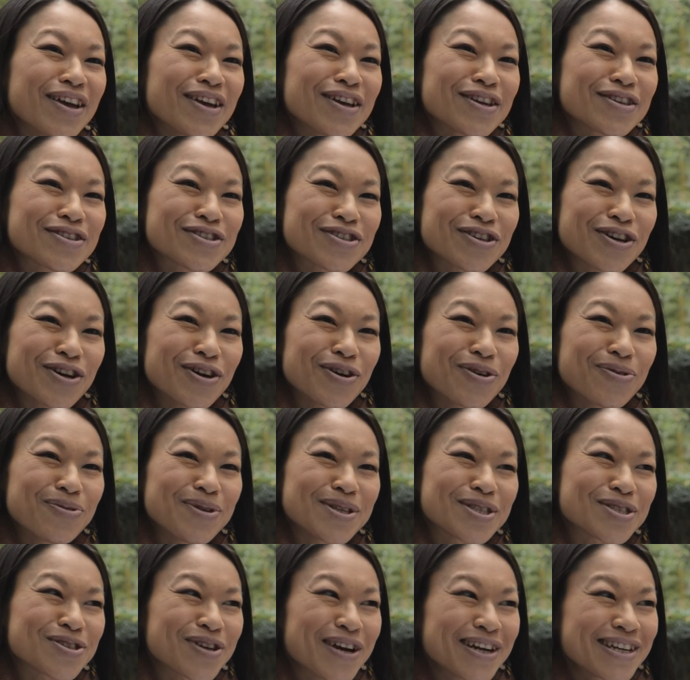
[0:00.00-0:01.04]
So we
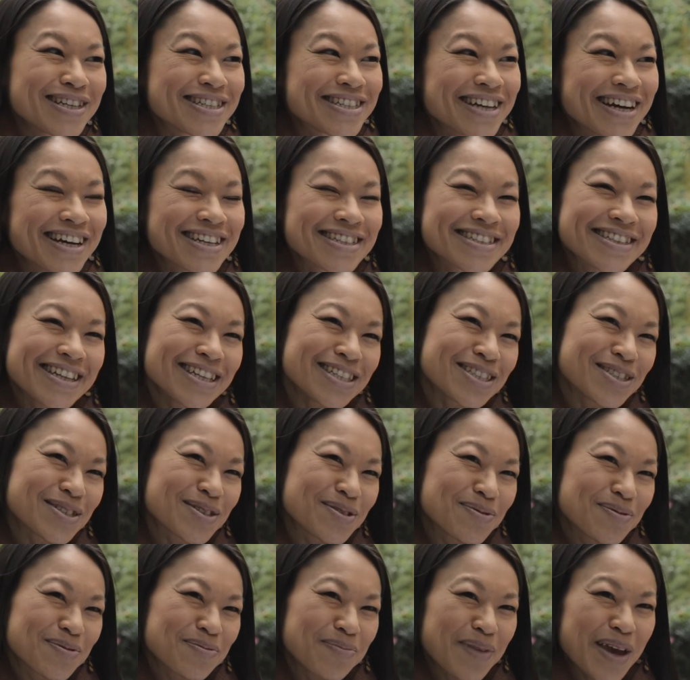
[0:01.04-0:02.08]
strategized,
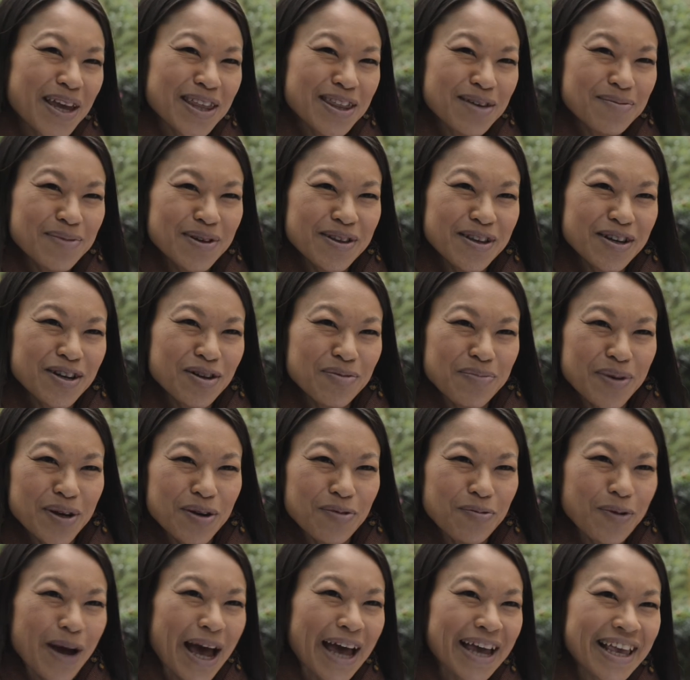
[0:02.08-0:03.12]
let's make them a little bit
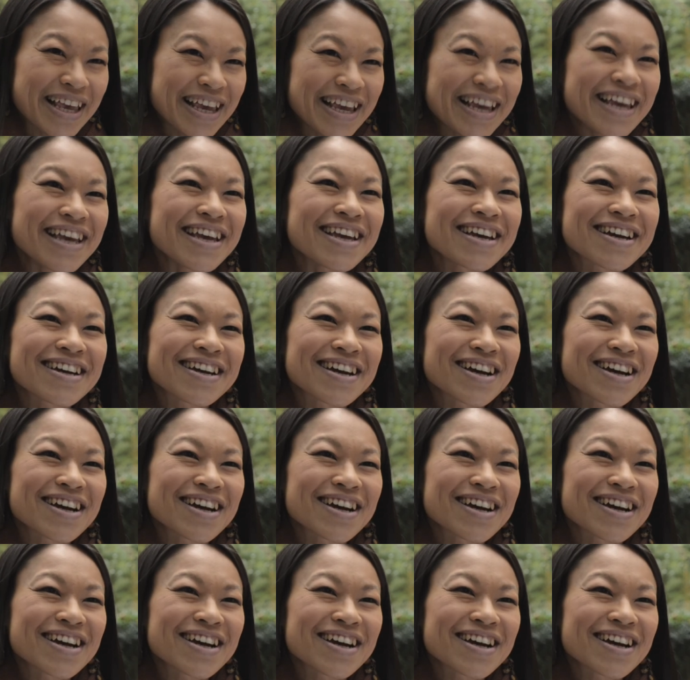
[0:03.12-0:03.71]
wacky,